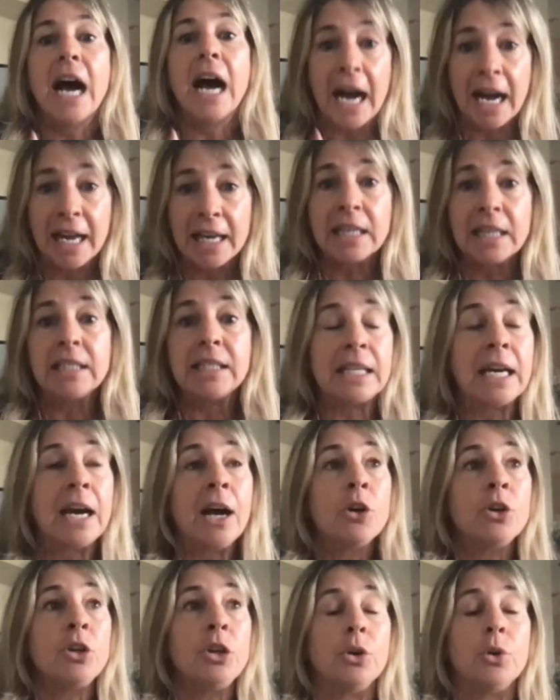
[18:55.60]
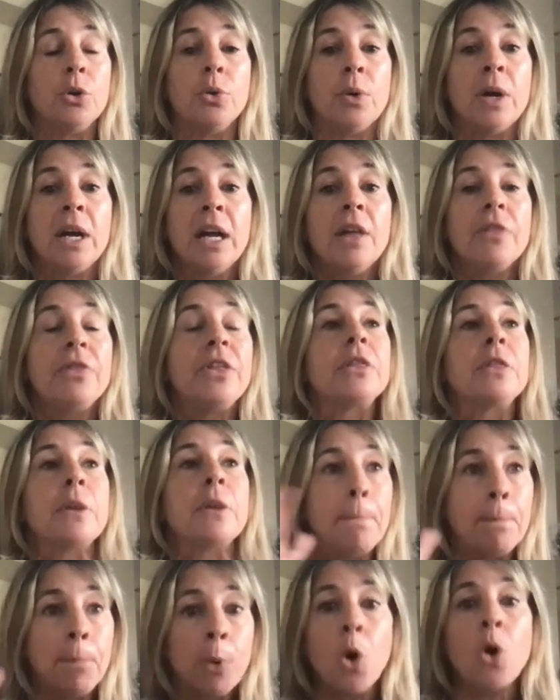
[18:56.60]
I could tell you that the
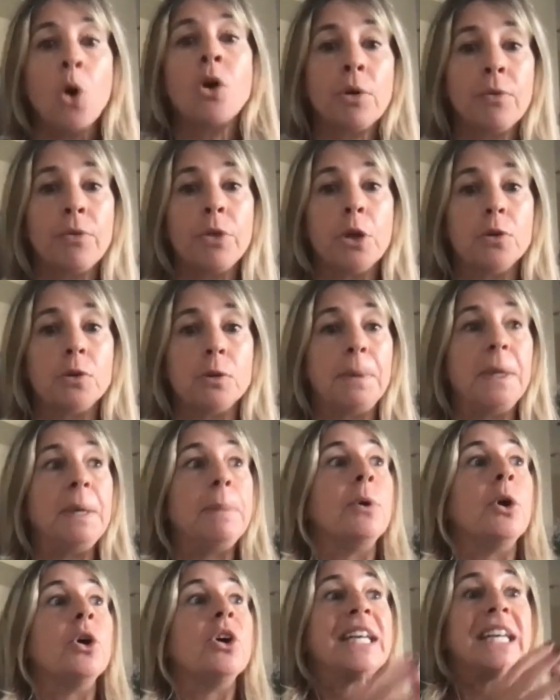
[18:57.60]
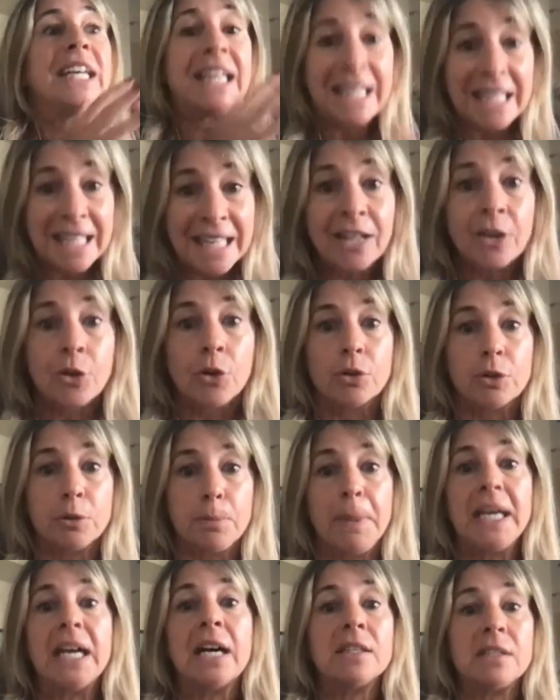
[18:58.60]
bulk of those people healed
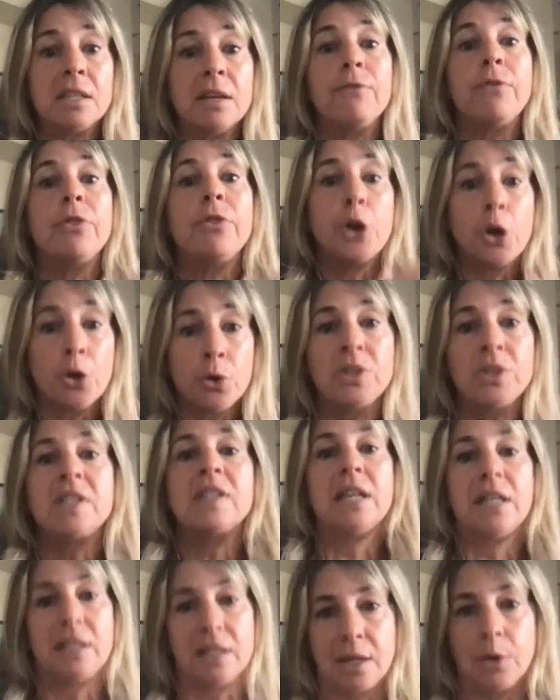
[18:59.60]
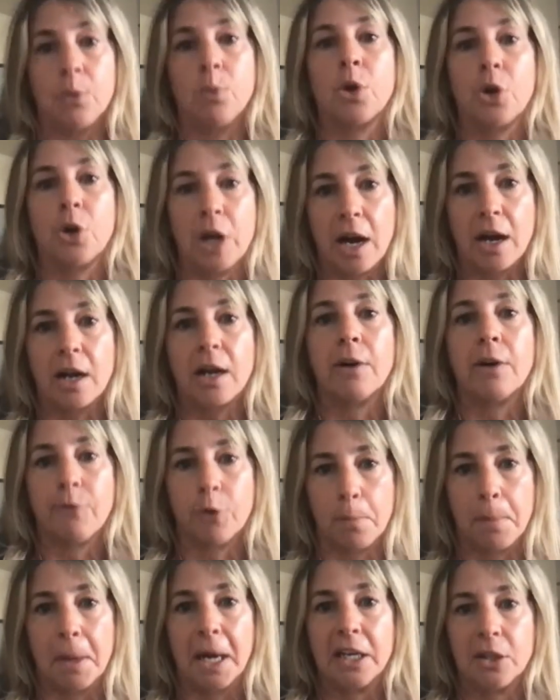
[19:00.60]
because of those things that were not
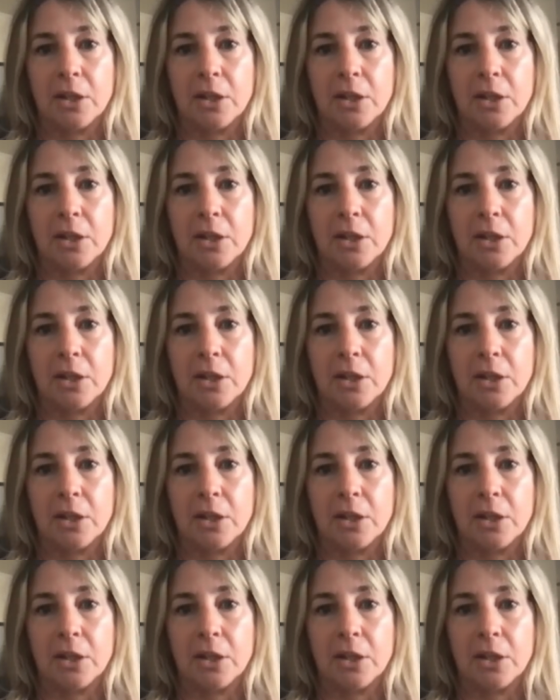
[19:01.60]
covered by